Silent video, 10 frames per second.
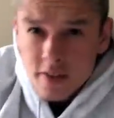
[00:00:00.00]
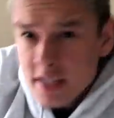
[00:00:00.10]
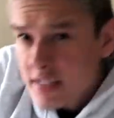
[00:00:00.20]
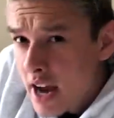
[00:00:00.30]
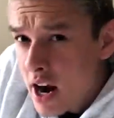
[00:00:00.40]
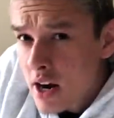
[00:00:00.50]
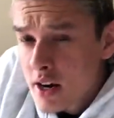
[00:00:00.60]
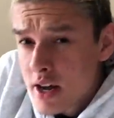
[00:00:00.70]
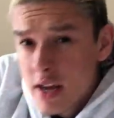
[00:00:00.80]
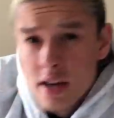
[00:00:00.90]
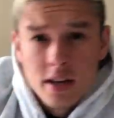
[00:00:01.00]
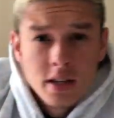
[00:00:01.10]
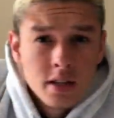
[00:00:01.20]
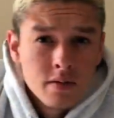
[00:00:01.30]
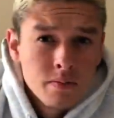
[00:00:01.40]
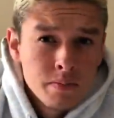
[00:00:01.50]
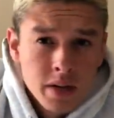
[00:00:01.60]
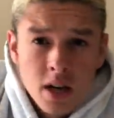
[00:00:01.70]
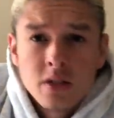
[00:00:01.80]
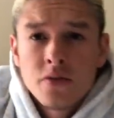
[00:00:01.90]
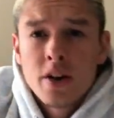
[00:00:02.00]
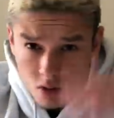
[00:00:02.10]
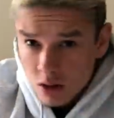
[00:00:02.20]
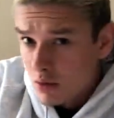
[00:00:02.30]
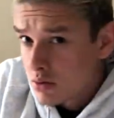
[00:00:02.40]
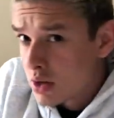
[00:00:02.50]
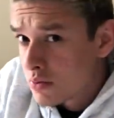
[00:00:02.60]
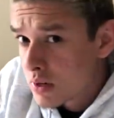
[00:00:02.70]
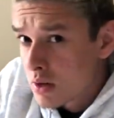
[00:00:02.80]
this hair is because of Franny. Don't judge me.